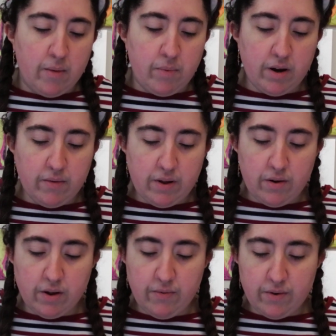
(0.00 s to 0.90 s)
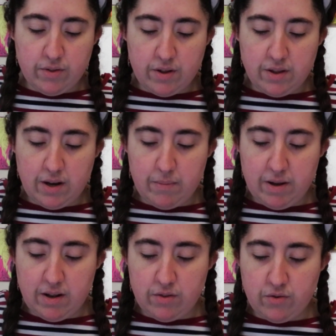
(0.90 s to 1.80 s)
But if you're looking for something a
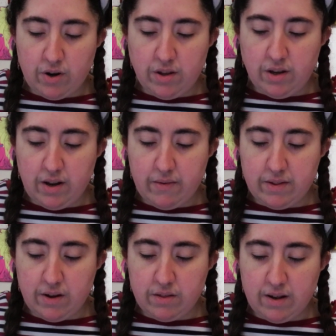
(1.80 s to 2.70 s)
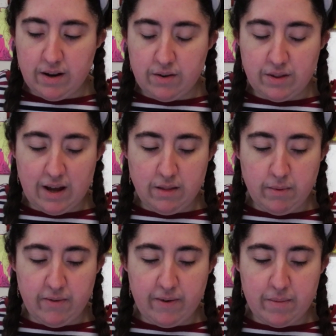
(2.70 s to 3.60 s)
bit extraordinary, there's a little task
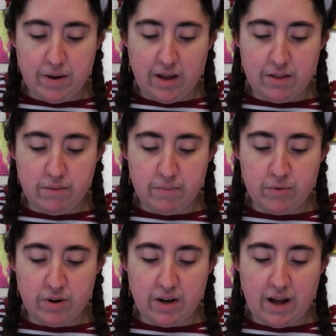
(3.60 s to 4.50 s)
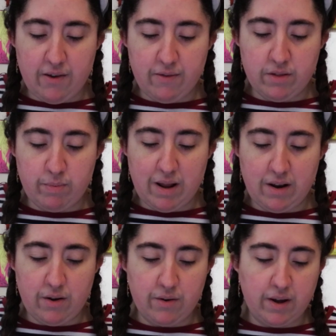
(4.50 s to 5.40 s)
my family has been putting off,
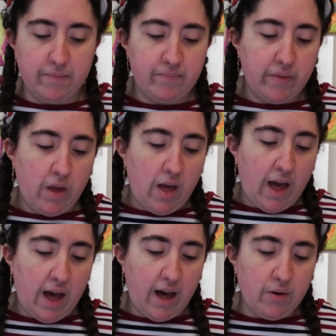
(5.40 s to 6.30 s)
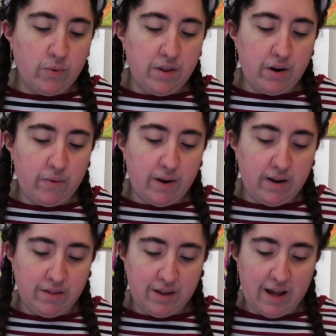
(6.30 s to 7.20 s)
explained Loki. Out with it
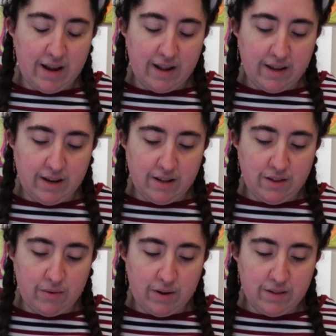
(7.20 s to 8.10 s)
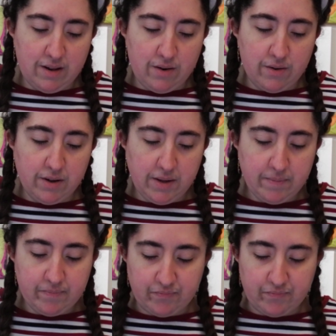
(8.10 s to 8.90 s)
already, said Anahid, interrupting Loki.